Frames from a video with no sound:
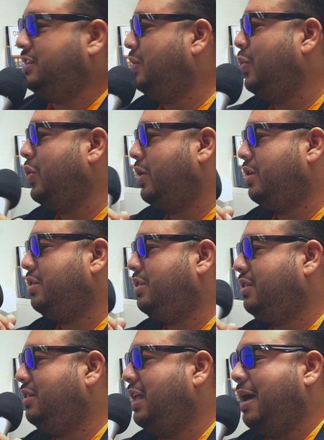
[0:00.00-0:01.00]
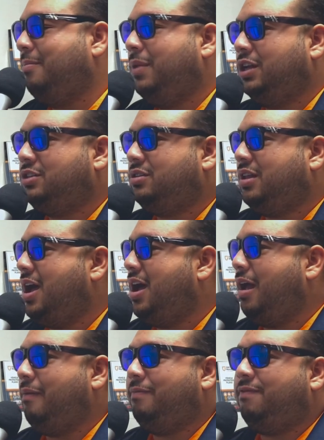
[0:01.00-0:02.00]
it worth that much
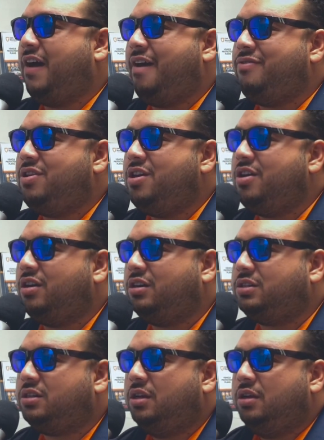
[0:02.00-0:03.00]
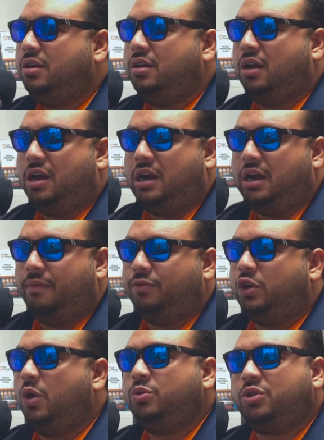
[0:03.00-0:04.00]
time, 5 years?
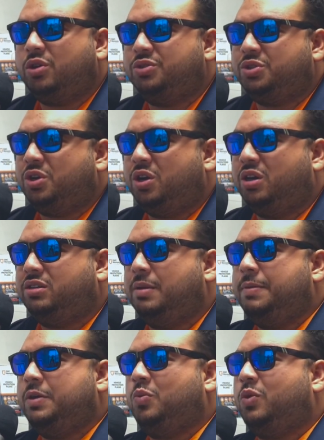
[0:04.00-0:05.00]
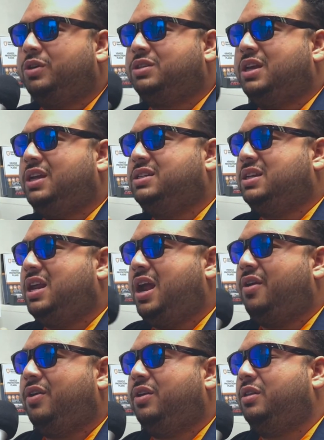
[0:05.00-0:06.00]
Those concerns. I mean, worst case
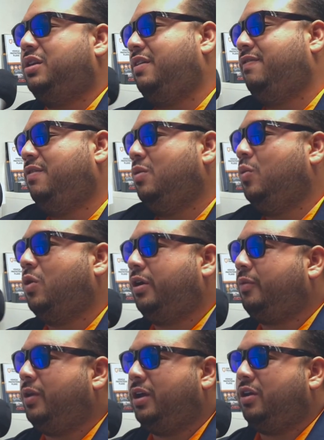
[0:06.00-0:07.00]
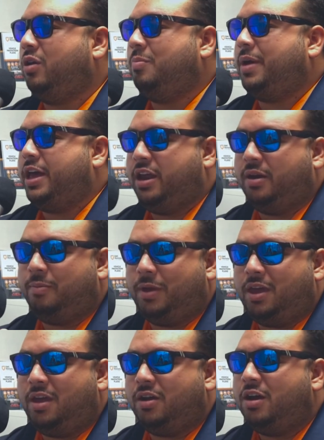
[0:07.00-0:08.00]
scenario, if you work with a good buy here, pay
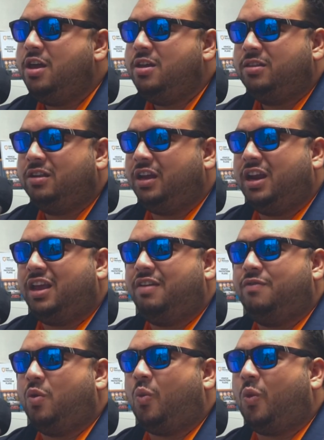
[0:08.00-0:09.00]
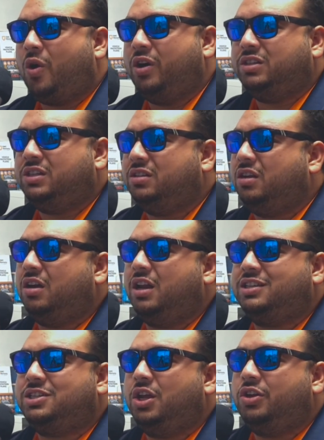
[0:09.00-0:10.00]
here, they're going to give you a warranty. They're going
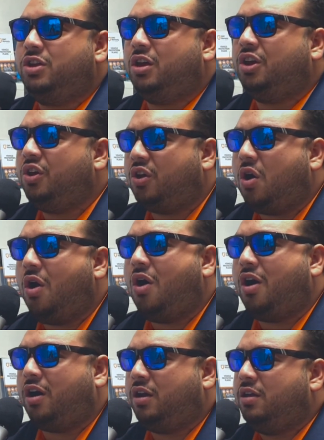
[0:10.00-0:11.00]
to sell you a good car,